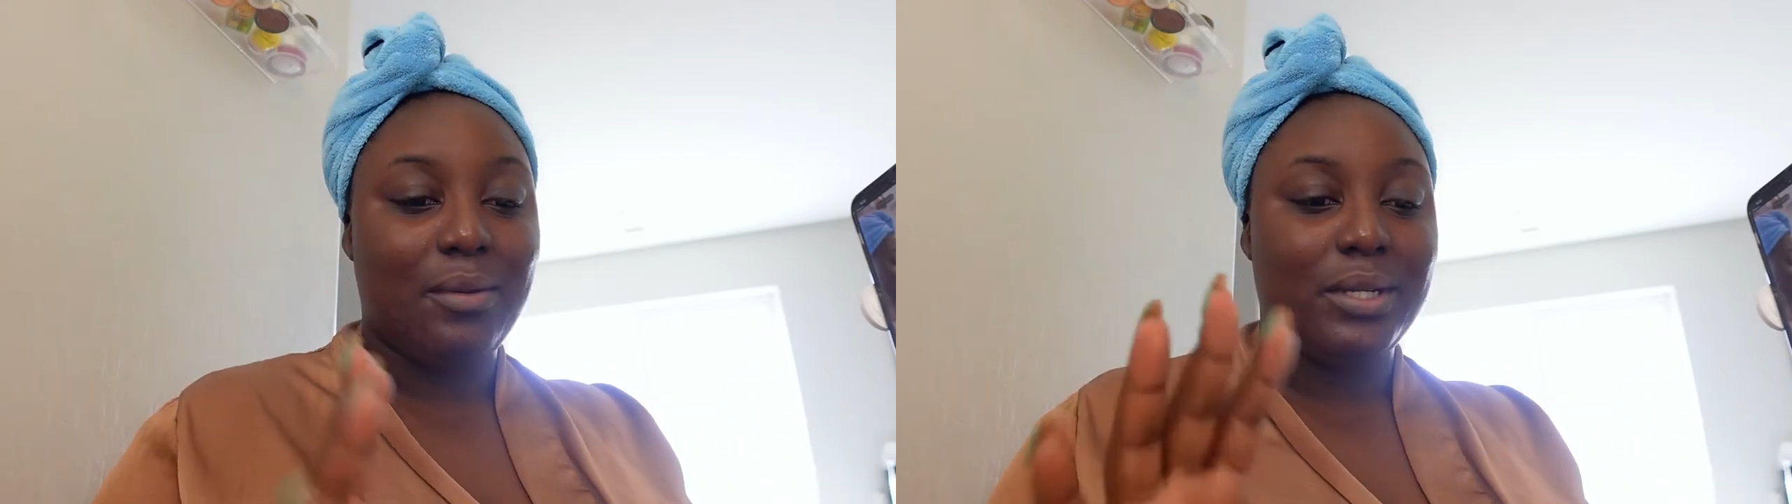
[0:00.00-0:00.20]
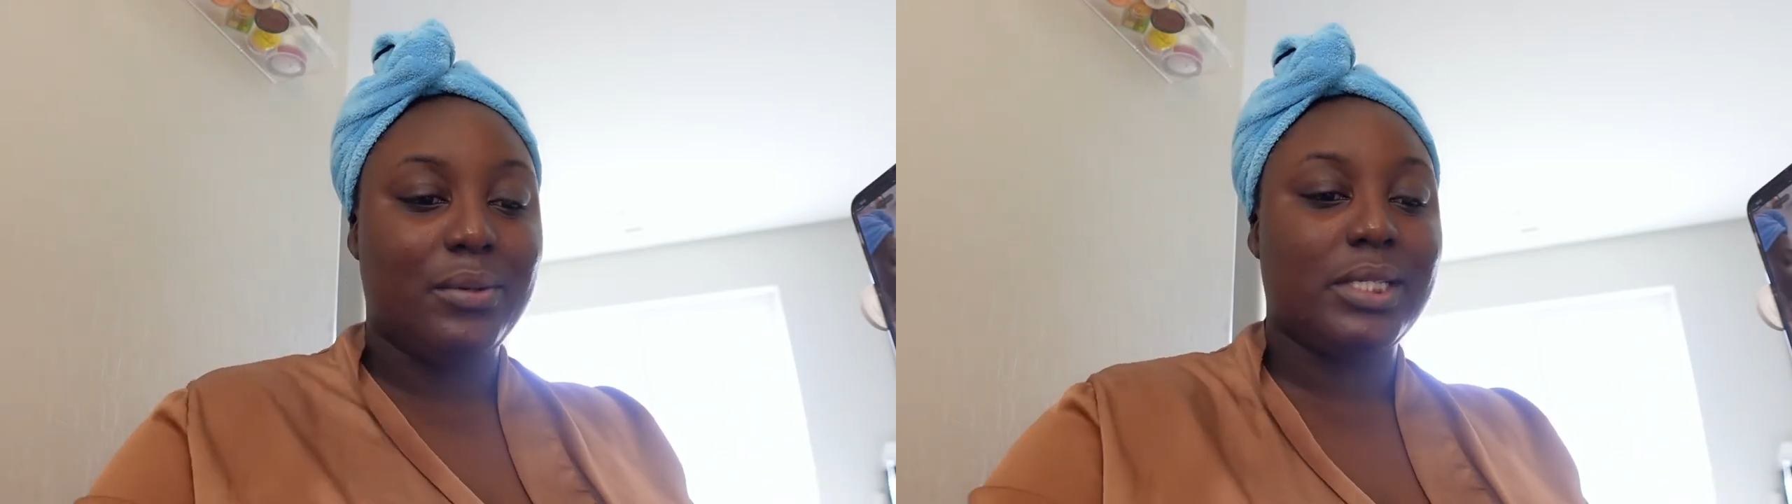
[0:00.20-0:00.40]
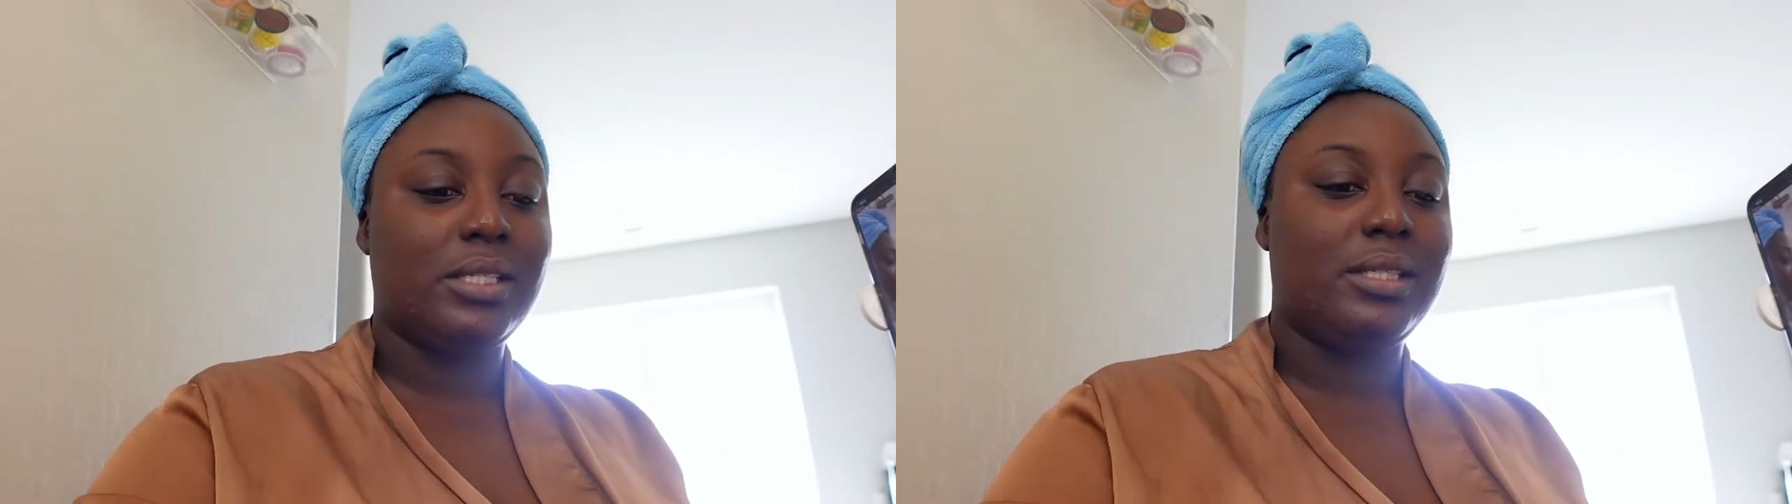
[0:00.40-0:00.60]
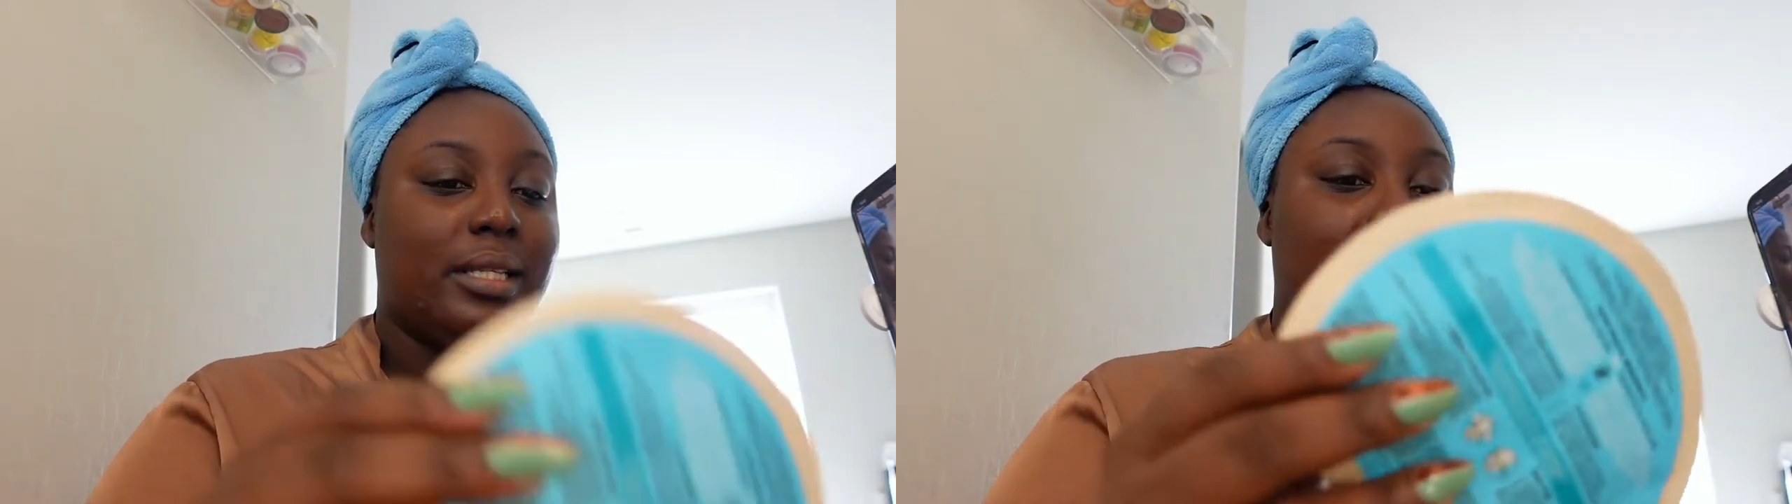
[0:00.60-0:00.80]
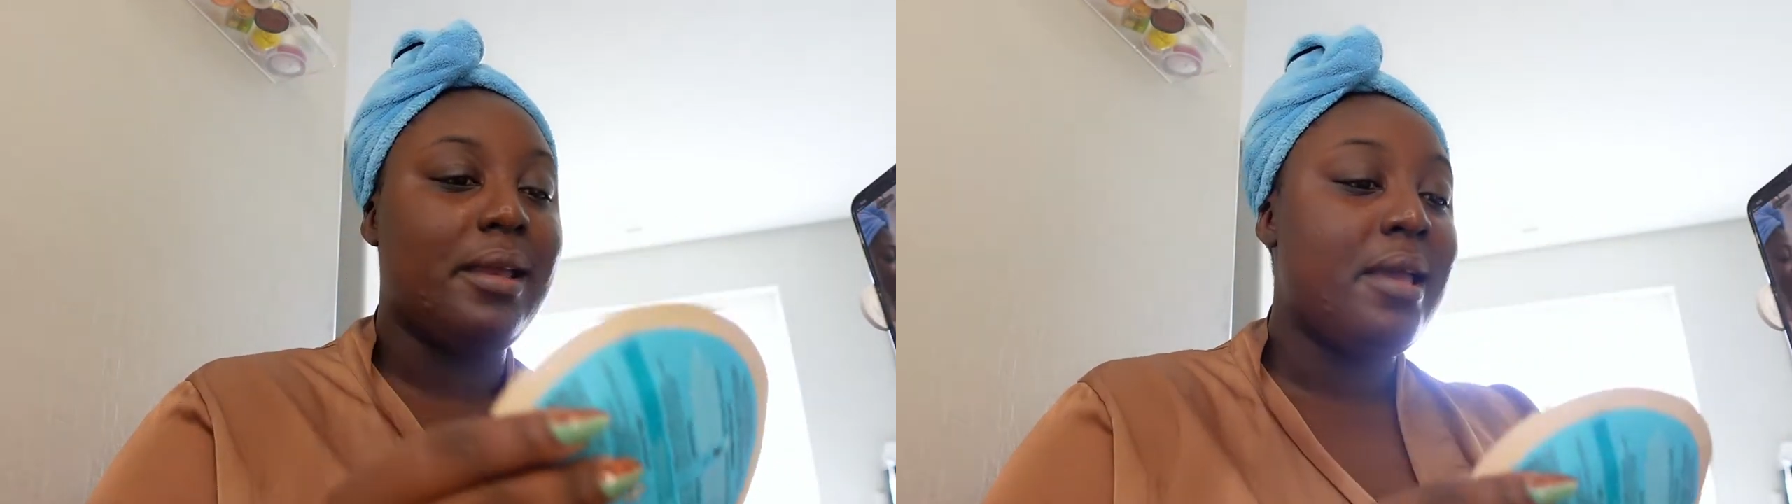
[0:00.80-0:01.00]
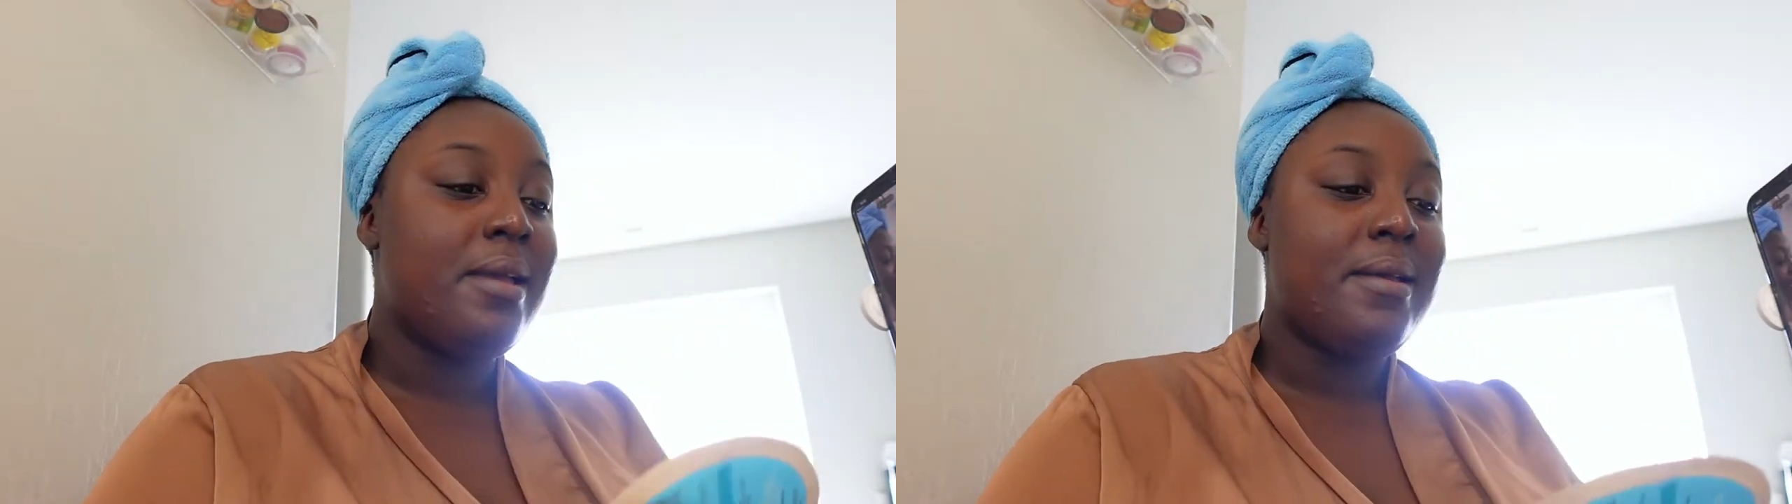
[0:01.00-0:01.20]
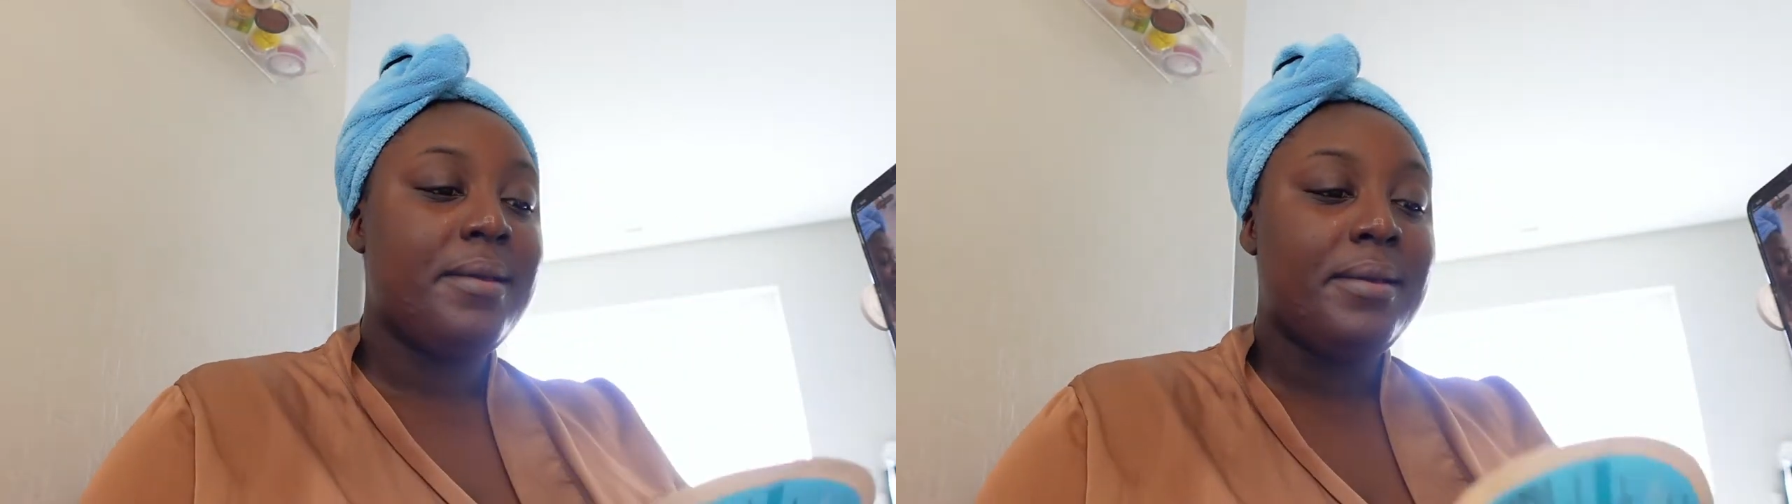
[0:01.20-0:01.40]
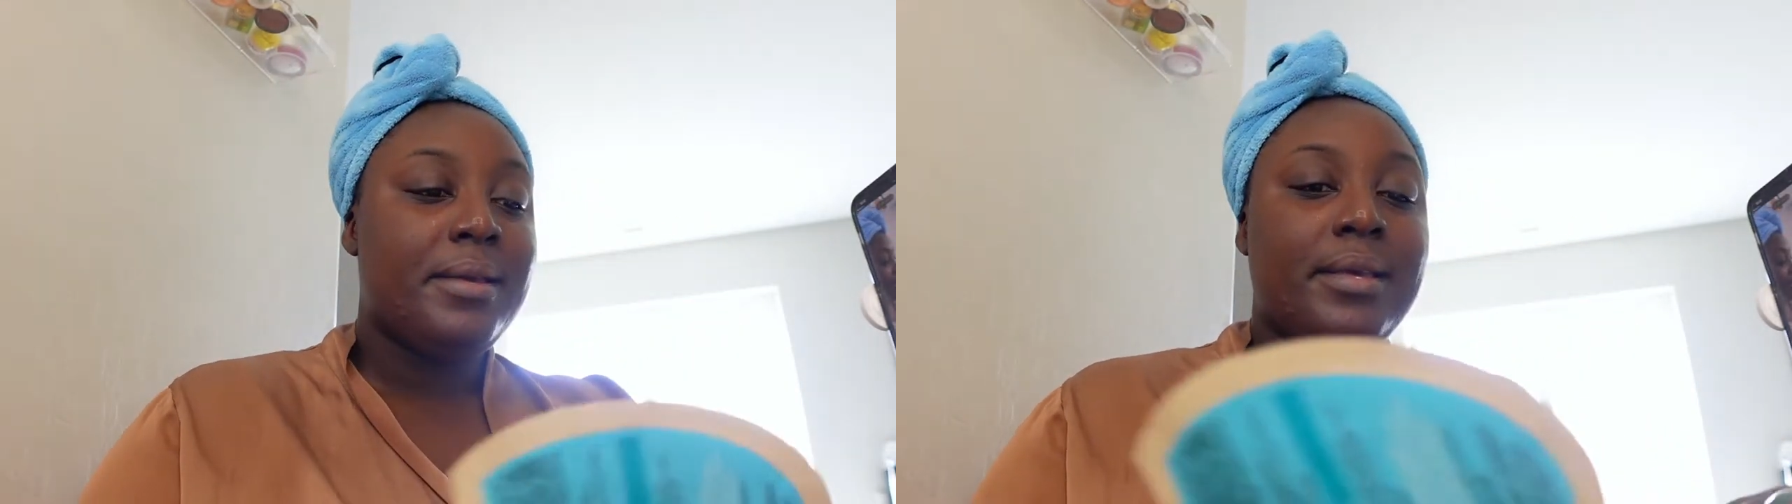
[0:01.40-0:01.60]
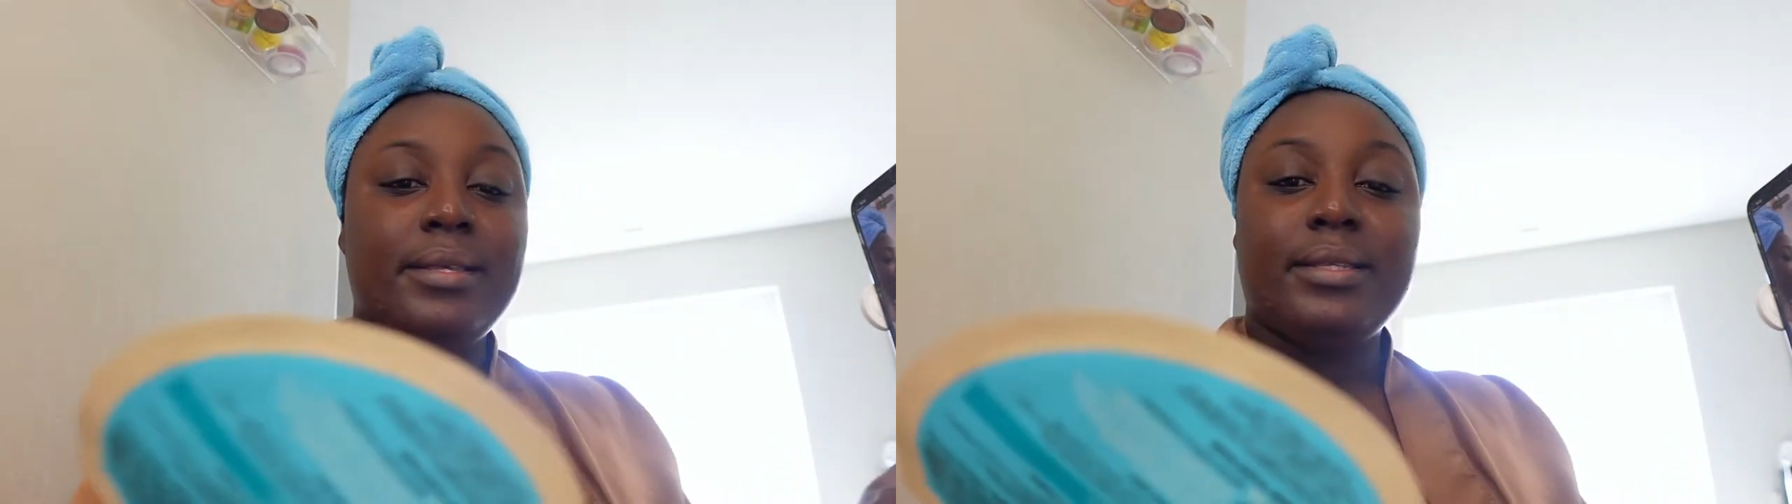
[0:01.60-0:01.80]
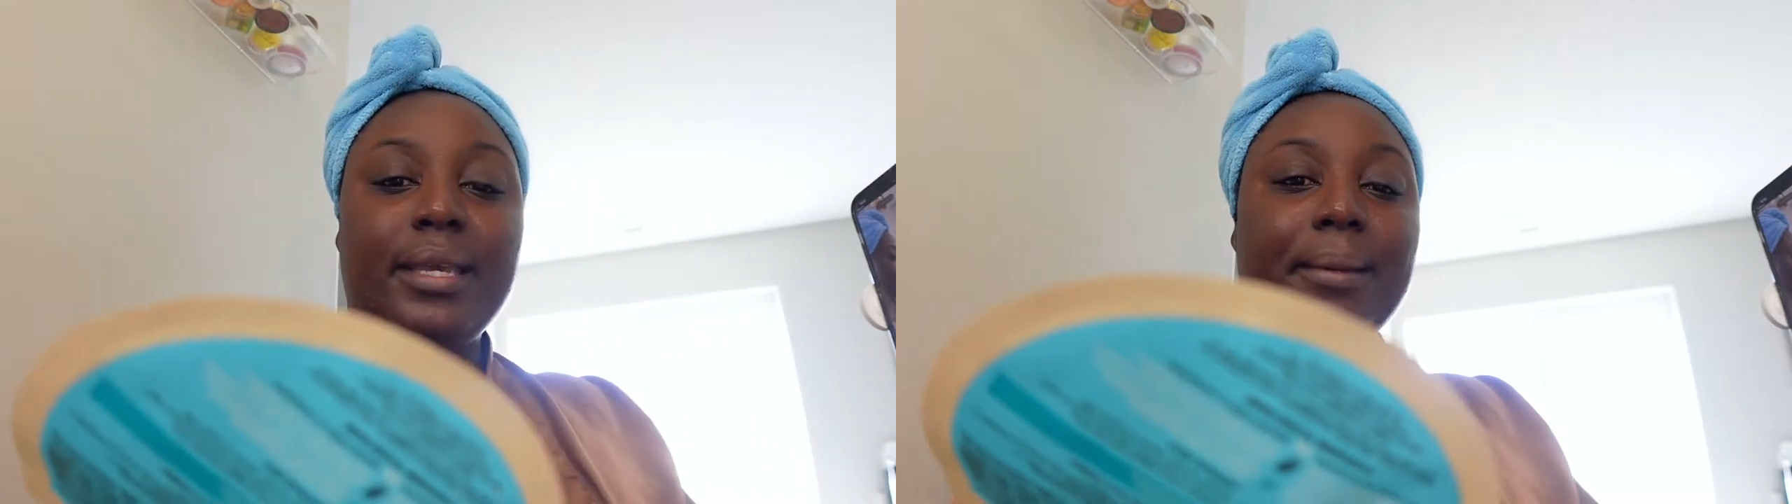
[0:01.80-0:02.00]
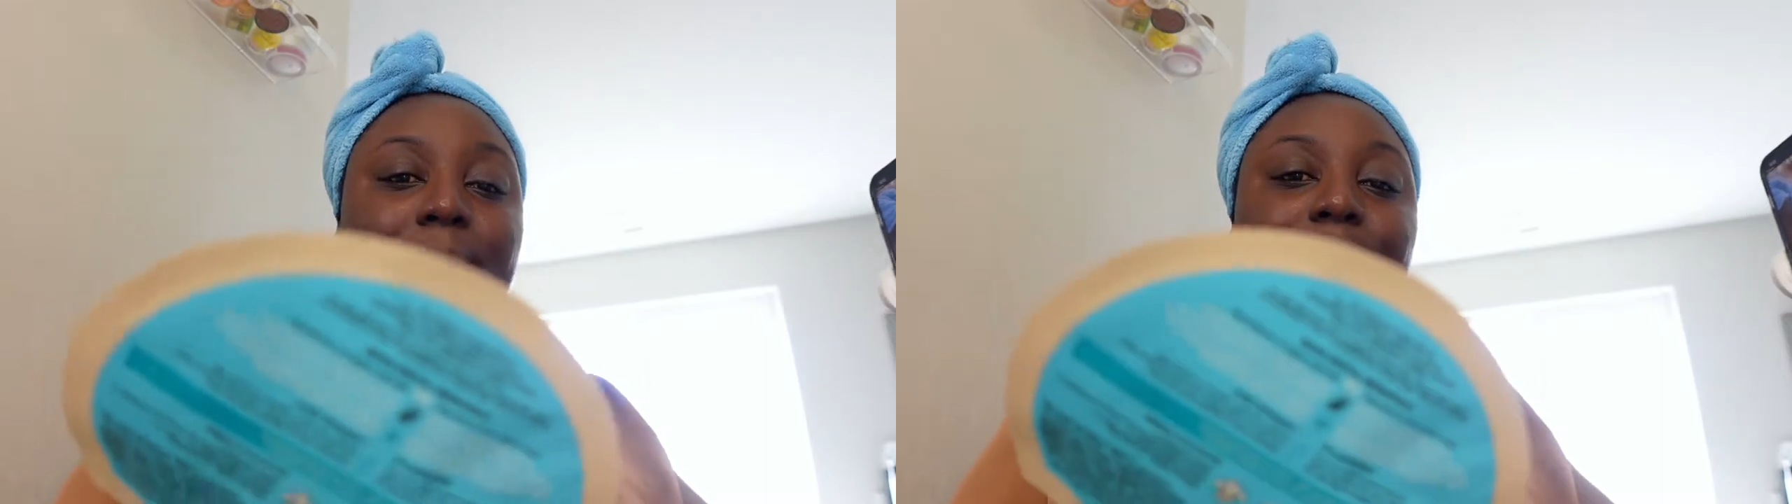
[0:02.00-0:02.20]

I want to wash it today. So yeah,